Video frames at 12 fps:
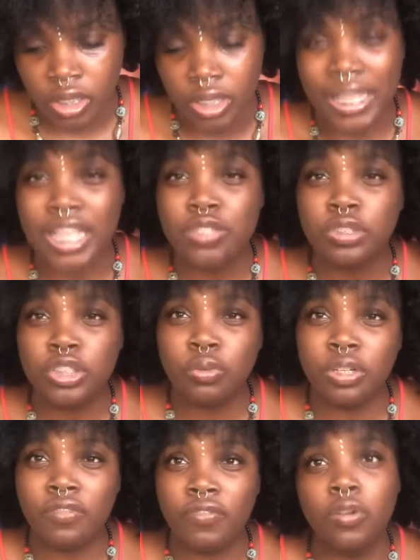That's what you
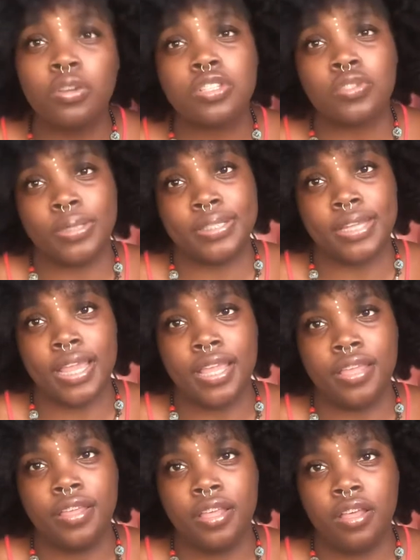want to focus on today.
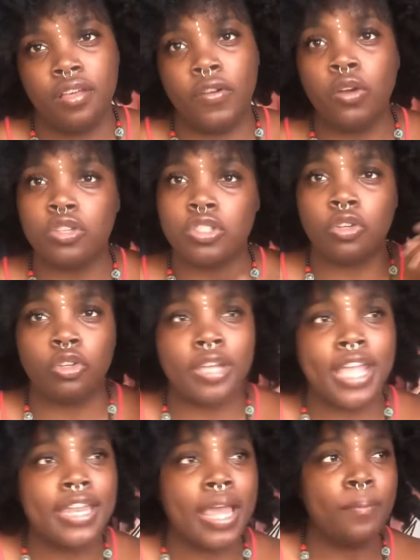Focus on
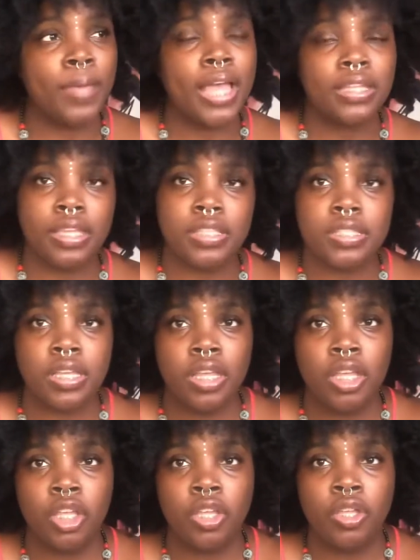creating that balance
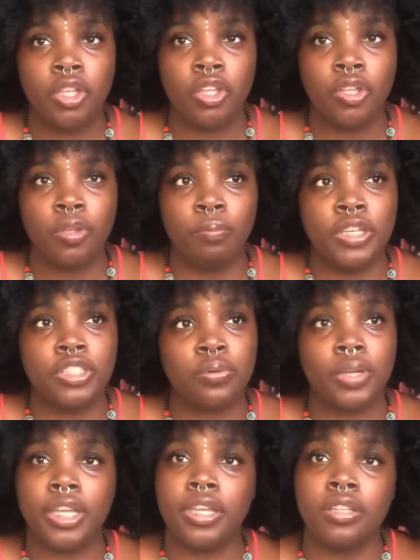
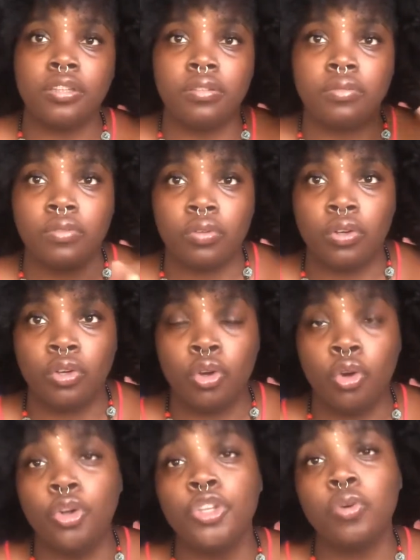between
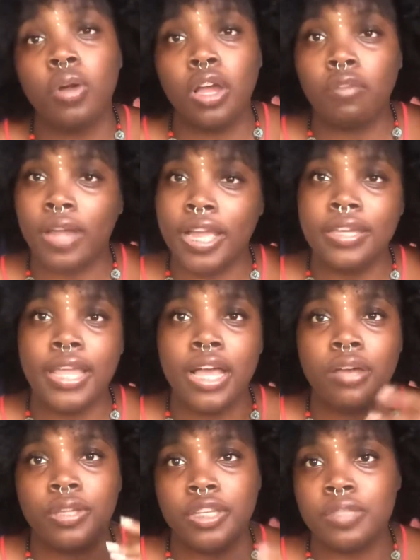who you are right
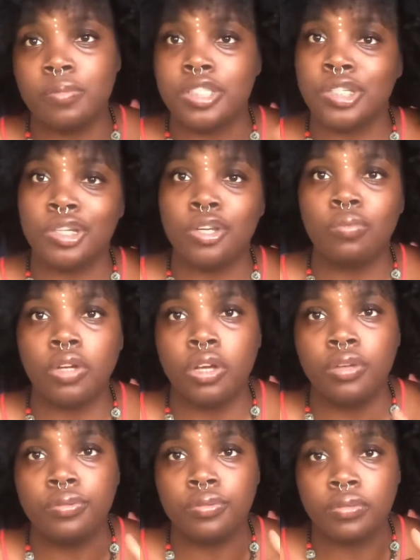now in this material
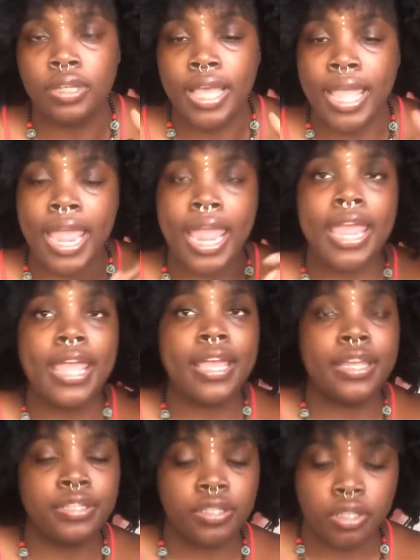world
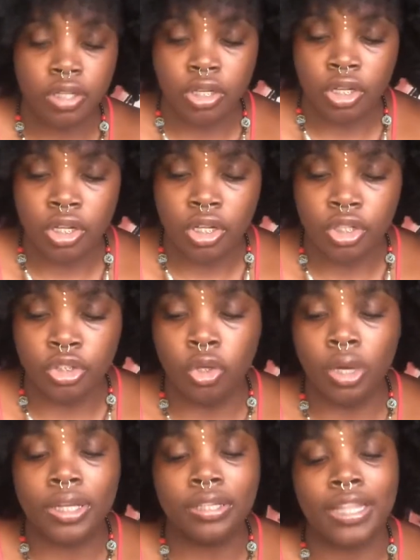and
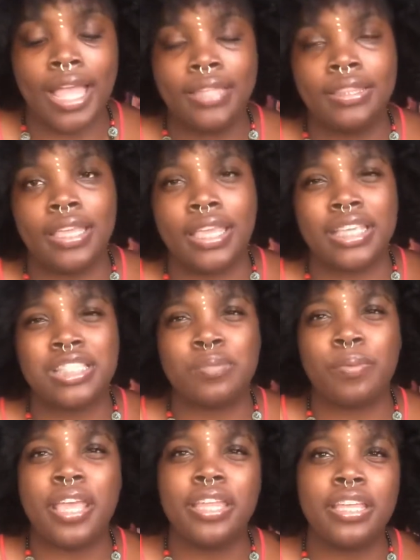your galactic
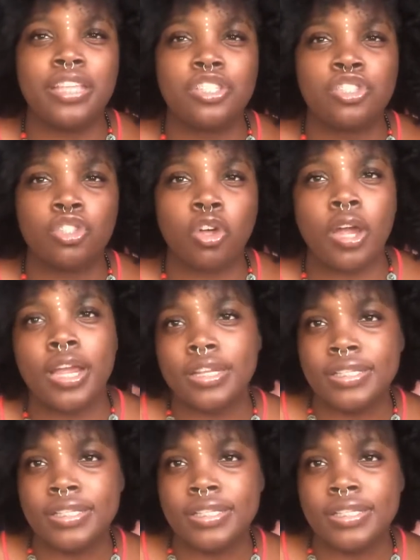expanded star